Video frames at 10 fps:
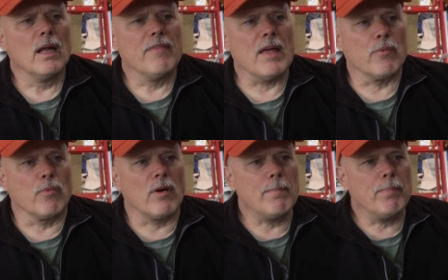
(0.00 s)
Then
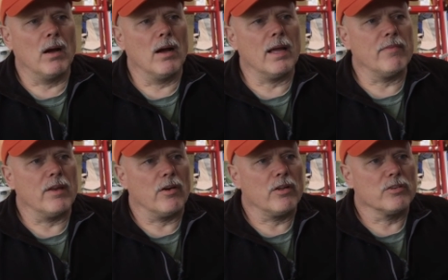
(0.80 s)
right behind
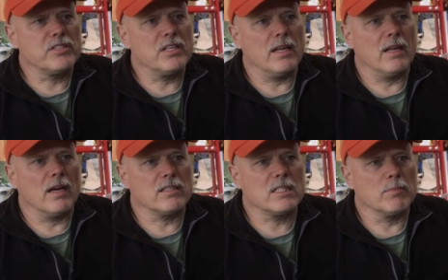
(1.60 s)
there, you'll see
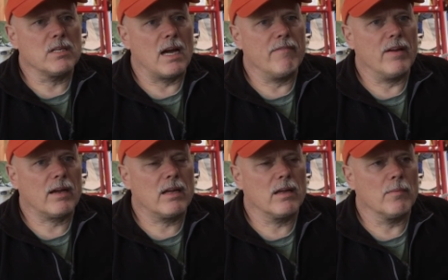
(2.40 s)
uh, some
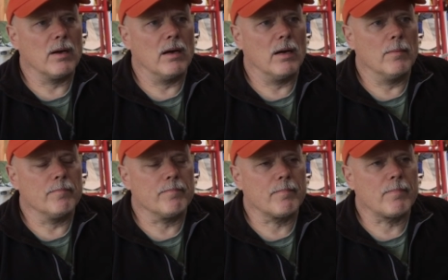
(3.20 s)
Tyvek
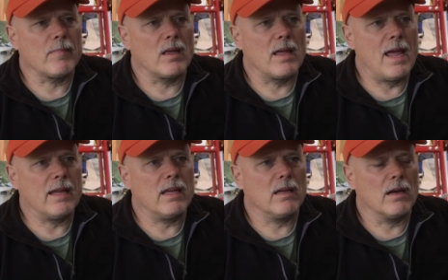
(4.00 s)
um,
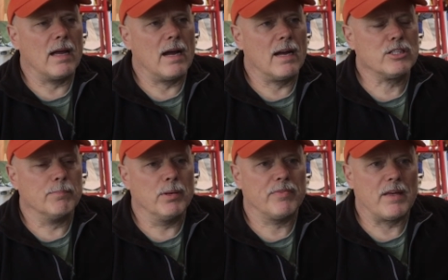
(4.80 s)
hanging. I actually
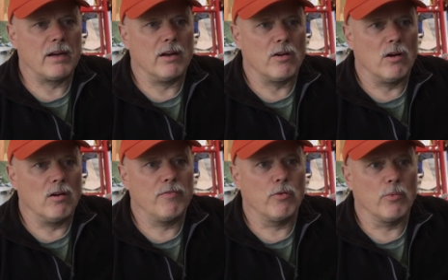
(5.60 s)
put that on all
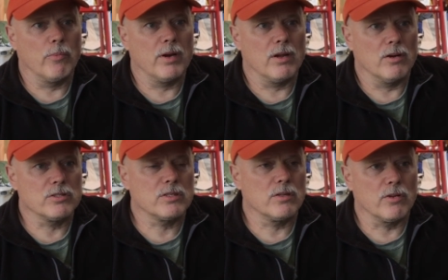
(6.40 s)
four
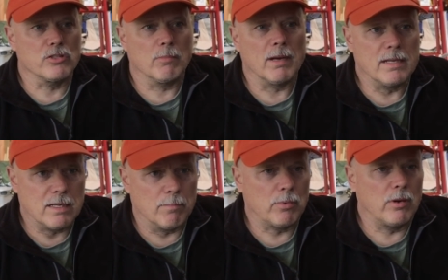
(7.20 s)
windows. Those are my
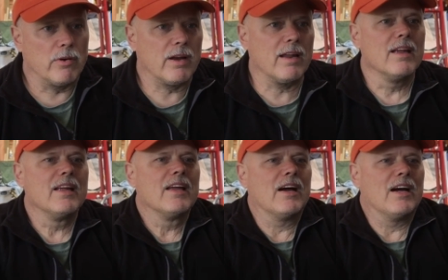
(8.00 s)
temporary
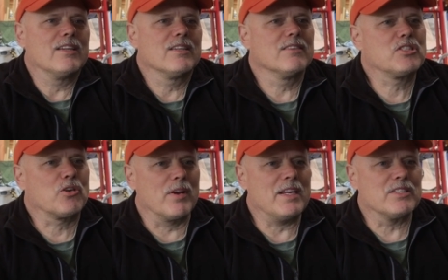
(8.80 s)
uh,
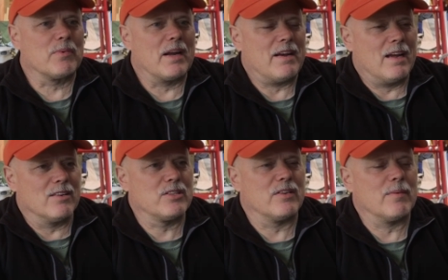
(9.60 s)
screens right now
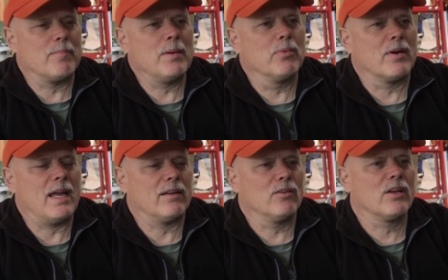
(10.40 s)
so that people
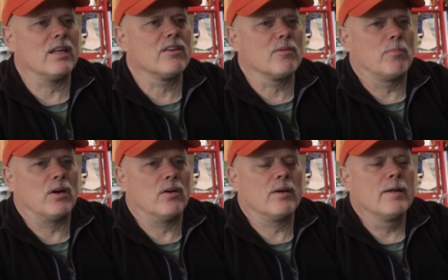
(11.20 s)
can't look into the
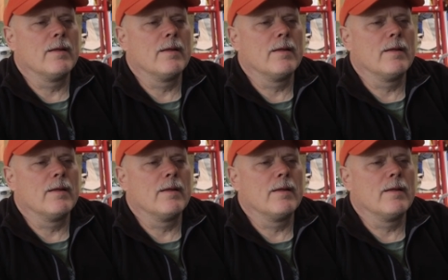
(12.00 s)
barn.